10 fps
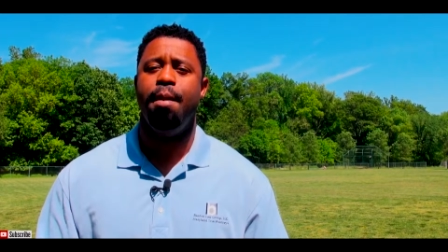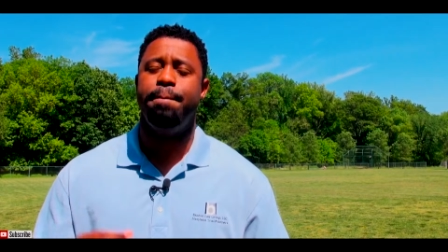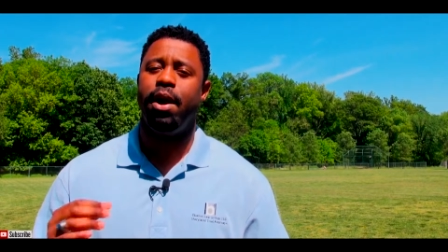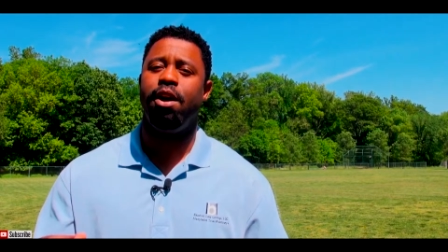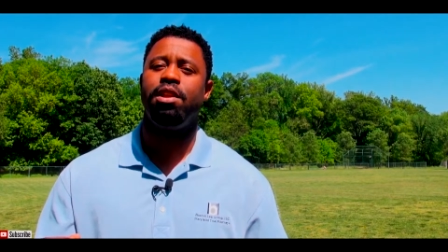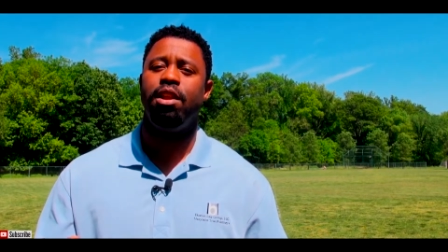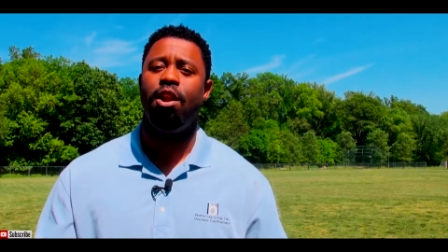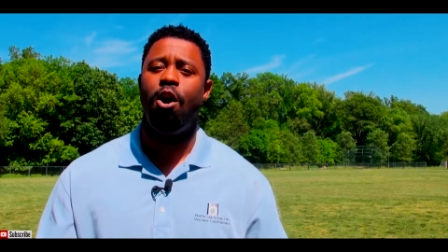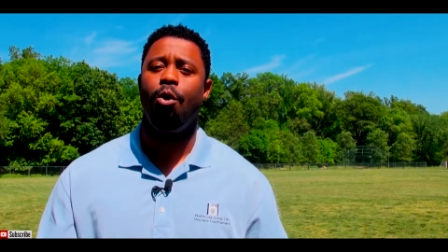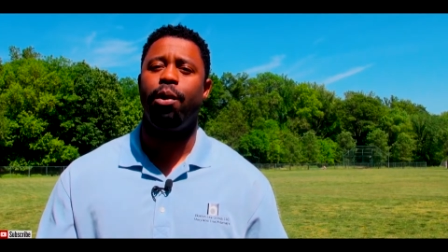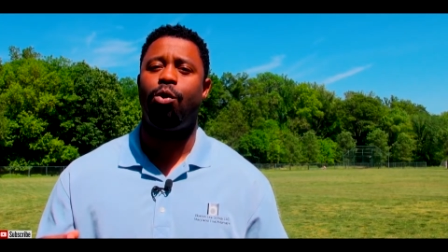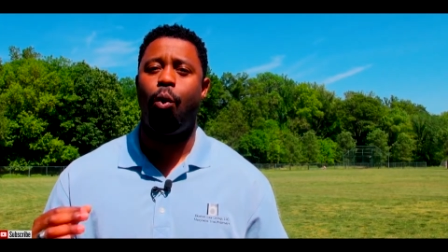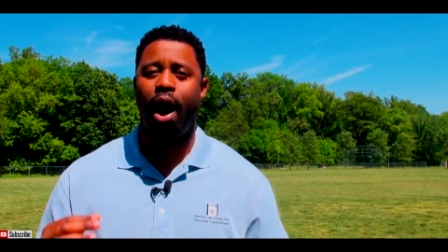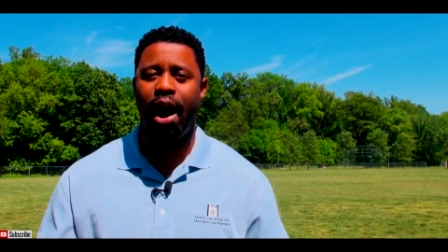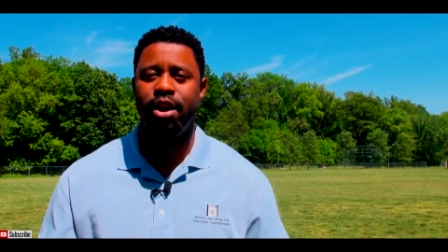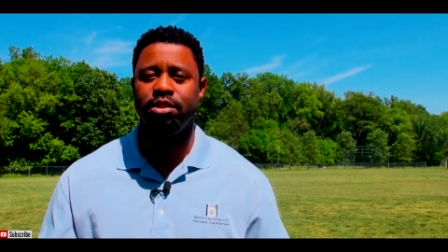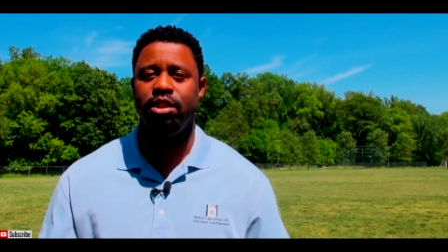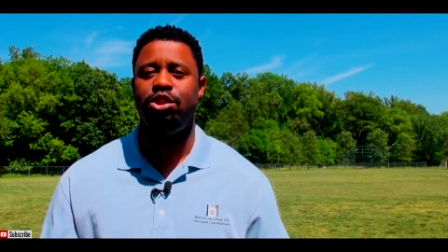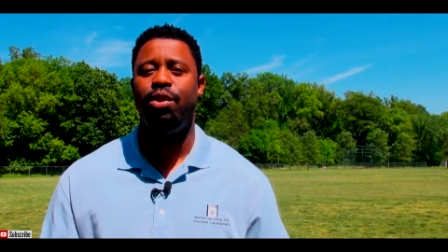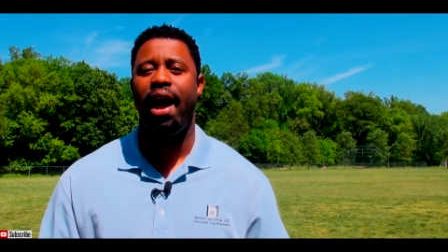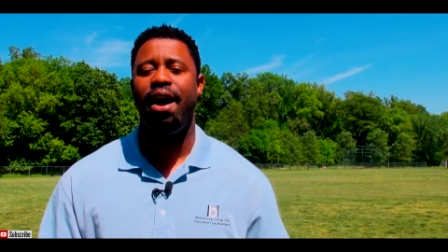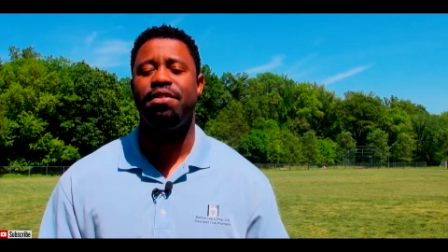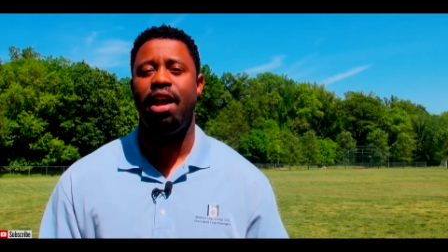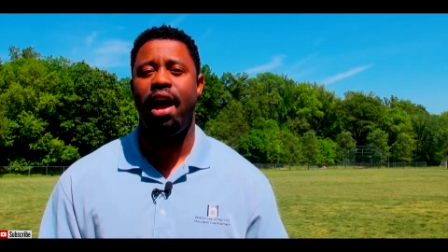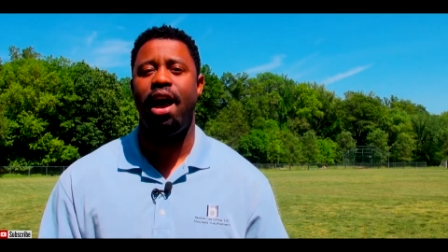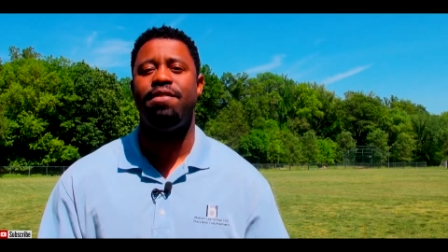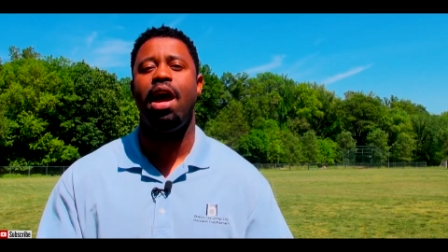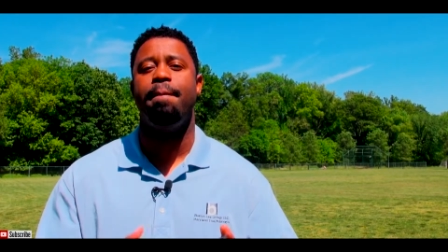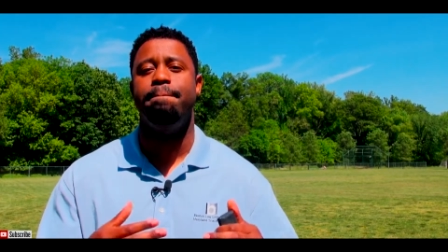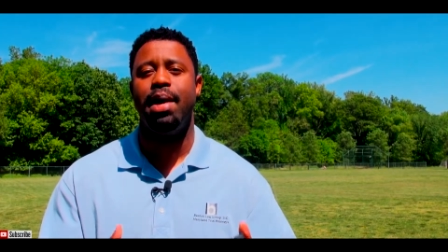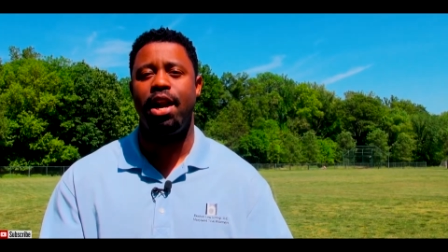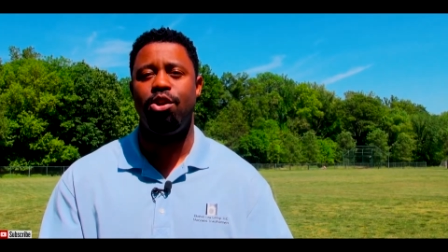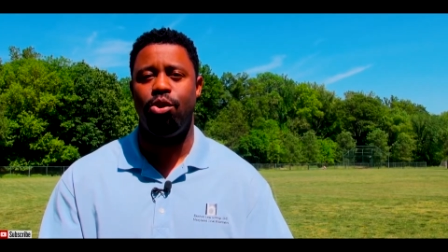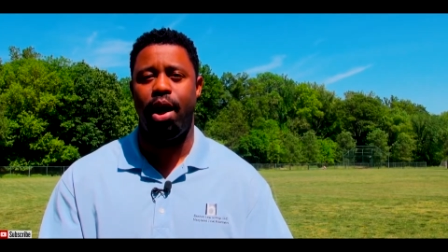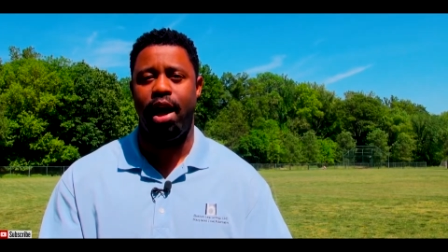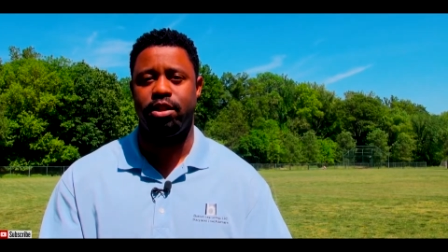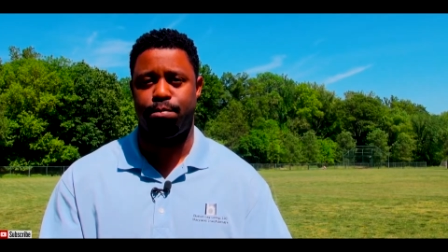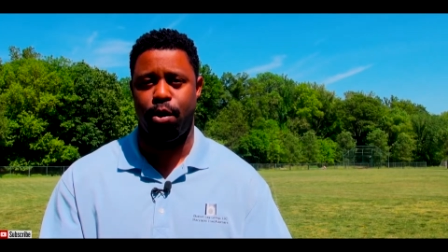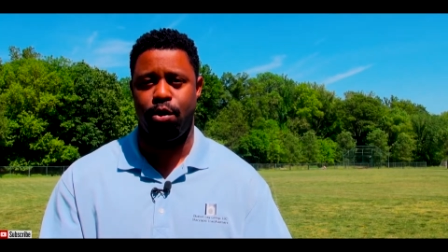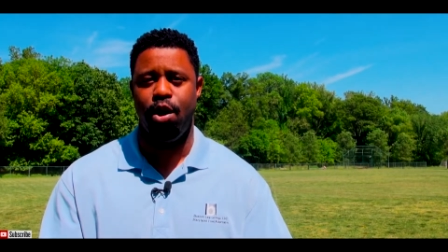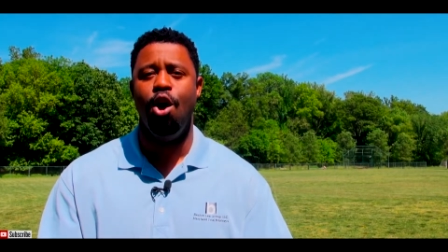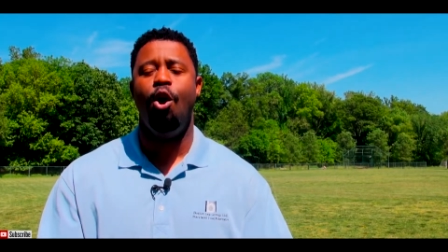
Maryland law requires that you have to have a medical expert